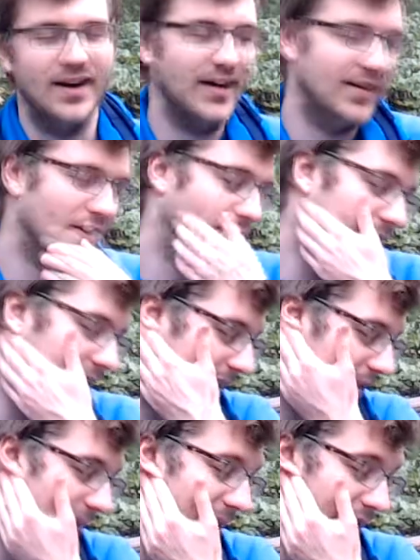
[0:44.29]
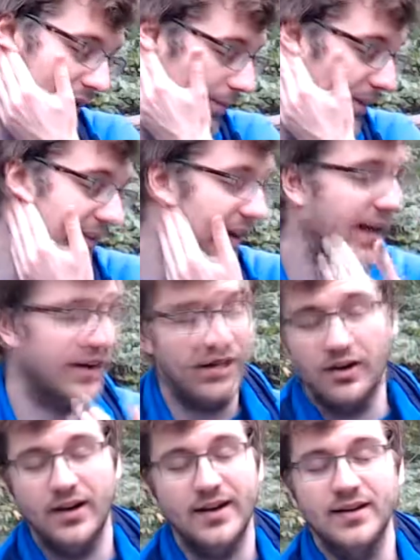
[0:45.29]
I didn't know anything about like big data,
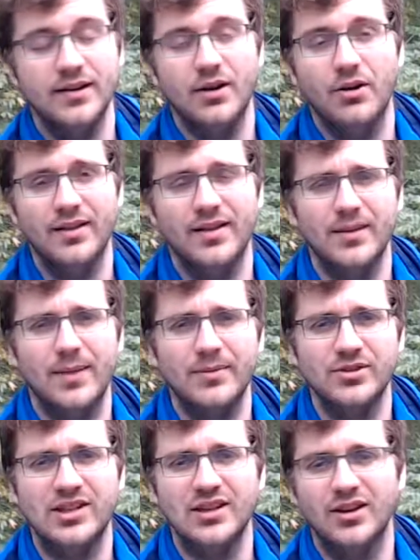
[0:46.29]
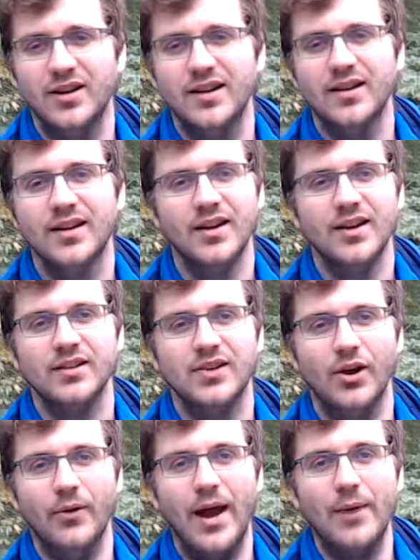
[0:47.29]
or I didn't know anything about machine learning.
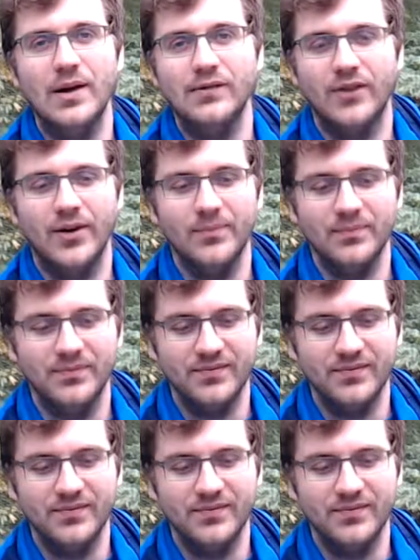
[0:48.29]
So I went from